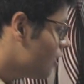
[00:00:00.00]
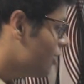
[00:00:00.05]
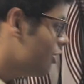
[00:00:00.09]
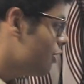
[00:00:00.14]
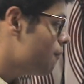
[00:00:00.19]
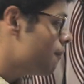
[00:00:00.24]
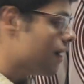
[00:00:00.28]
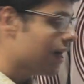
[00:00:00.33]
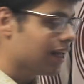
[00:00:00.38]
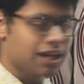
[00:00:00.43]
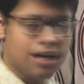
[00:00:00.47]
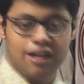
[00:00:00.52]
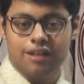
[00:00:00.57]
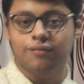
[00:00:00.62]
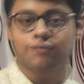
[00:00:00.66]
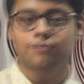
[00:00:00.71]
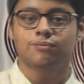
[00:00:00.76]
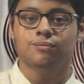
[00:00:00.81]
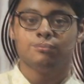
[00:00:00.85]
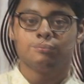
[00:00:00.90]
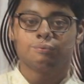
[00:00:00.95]
the third
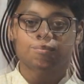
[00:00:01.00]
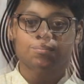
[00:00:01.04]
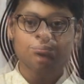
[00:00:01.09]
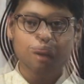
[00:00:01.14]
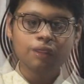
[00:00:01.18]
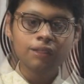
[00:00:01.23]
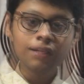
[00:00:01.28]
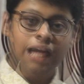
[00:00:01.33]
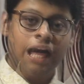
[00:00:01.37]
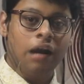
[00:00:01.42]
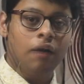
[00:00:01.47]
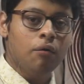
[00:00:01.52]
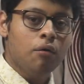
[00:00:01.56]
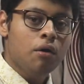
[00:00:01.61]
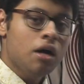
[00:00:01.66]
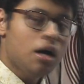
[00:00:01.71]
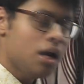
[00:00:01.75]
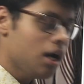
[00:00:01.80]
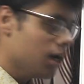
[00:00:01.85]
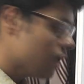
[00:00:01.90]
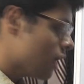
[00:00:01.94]
para.
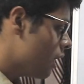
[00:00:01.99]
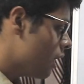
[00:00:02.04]
Now,